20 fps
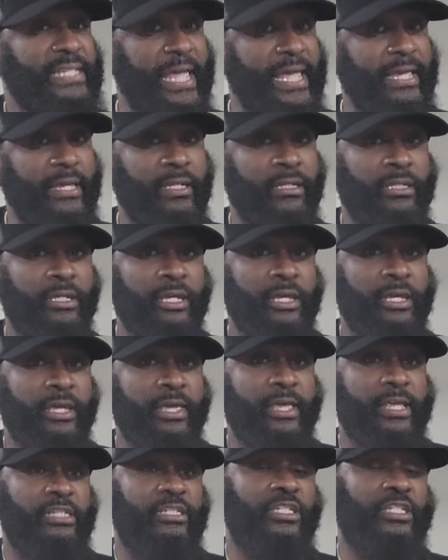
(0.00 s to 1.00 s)
saying,
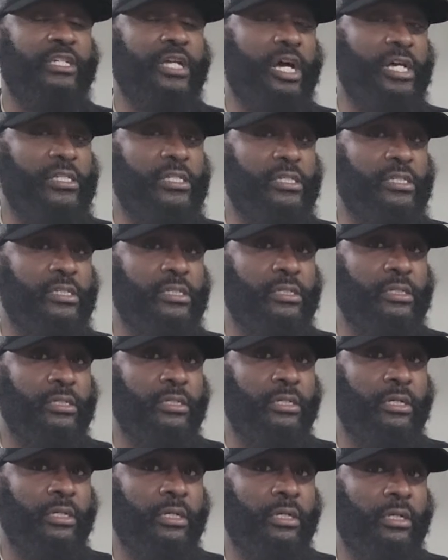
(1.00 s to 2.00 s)
this
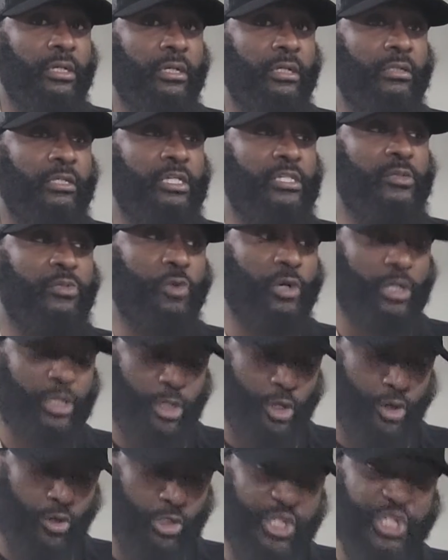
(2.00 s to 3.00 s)
is one
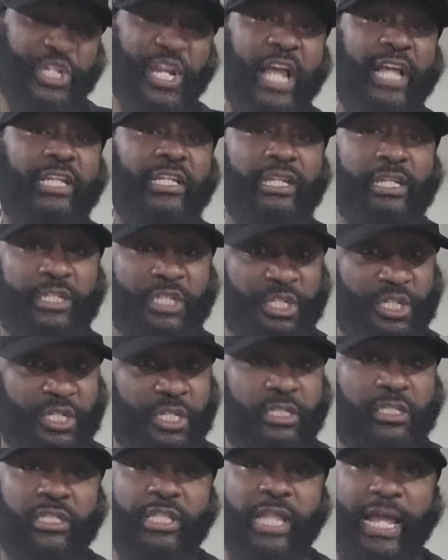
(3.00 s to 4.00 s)
of those checklist
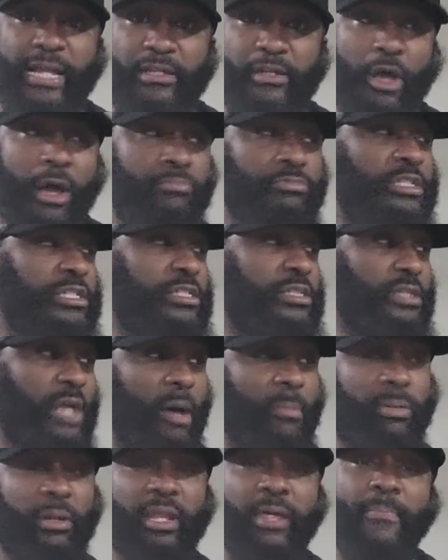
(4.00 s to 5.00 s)
shits. I'm just
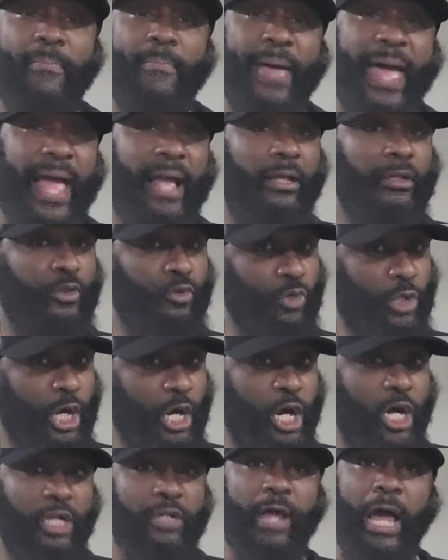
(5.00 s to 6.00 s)
doubling back. You
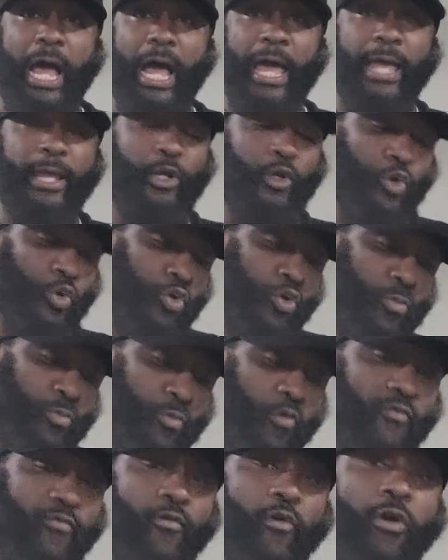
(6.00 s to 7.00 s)
good? Alright, cool,
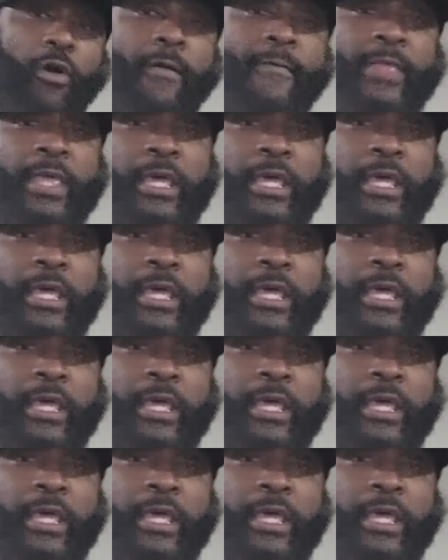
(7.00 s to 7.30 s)
move on.